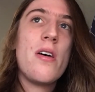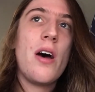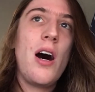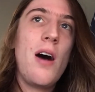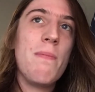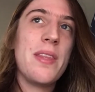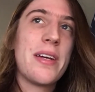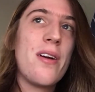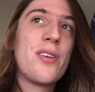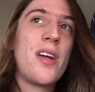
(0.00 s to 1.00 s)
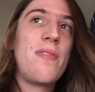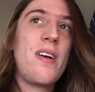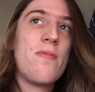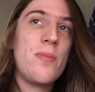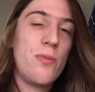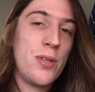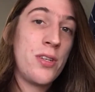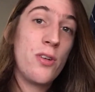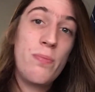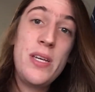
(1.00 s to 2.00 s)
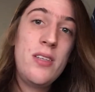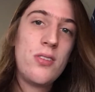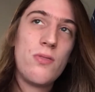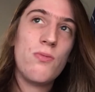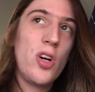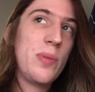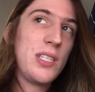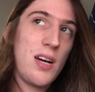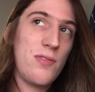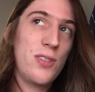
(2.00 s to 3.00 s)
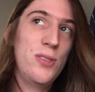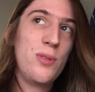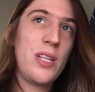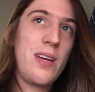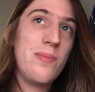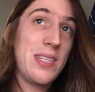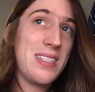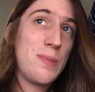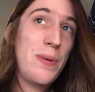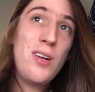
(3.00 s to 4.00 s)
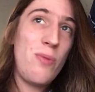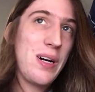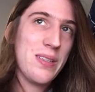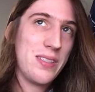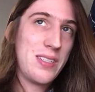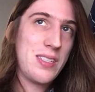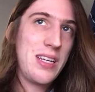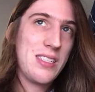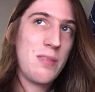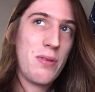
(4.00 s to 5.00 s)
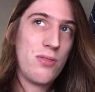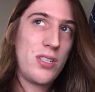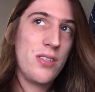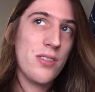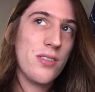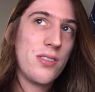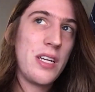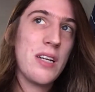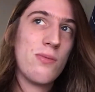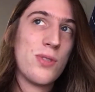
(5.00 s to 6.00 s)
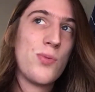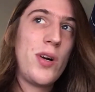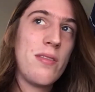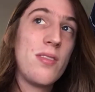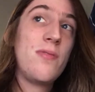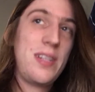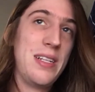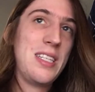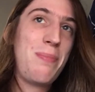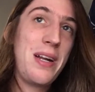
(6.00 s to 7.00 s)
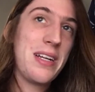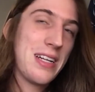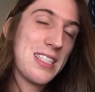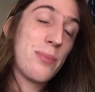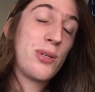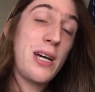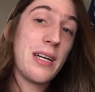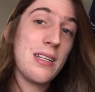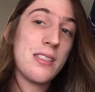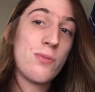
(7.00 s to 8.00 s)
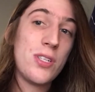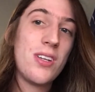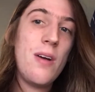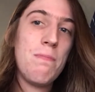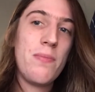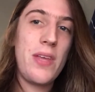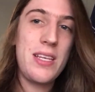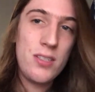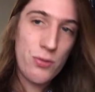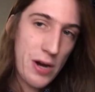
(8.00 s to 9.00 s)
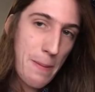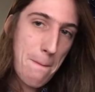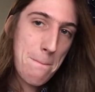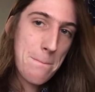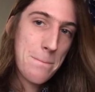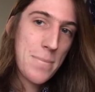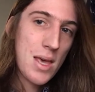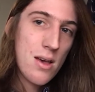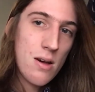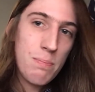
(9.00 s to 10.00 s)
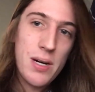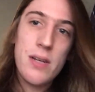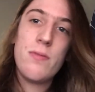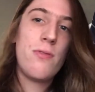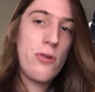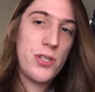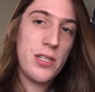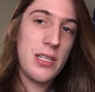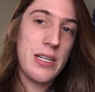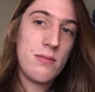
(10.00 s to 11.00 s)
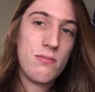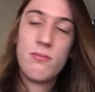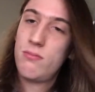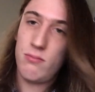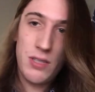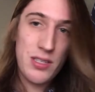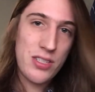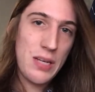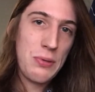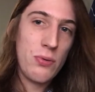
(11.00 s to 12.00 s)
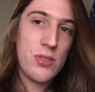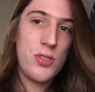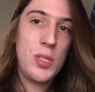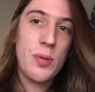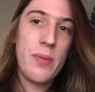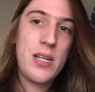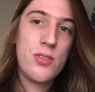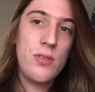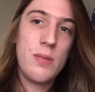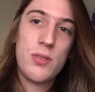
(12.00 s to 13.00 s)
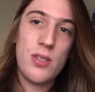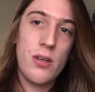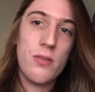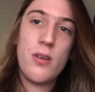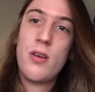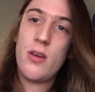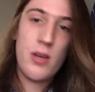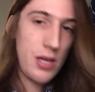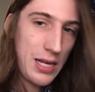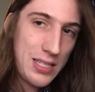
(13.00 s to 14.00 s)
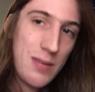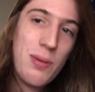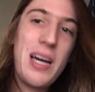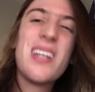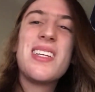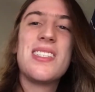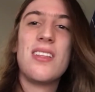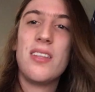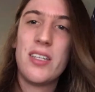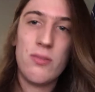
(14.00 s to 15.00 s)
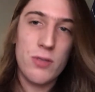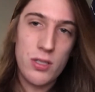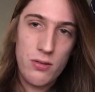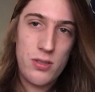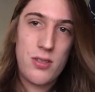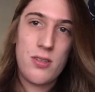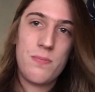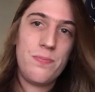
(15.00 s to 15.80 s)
And the character I found from it was an obese Roman governor who claims it's been a while since he's tasted both genders, and was one of the villains pitted against the protagonist, which isn't great, but fortunately, this example wasn't super mainstream, so its impact is a little reduced.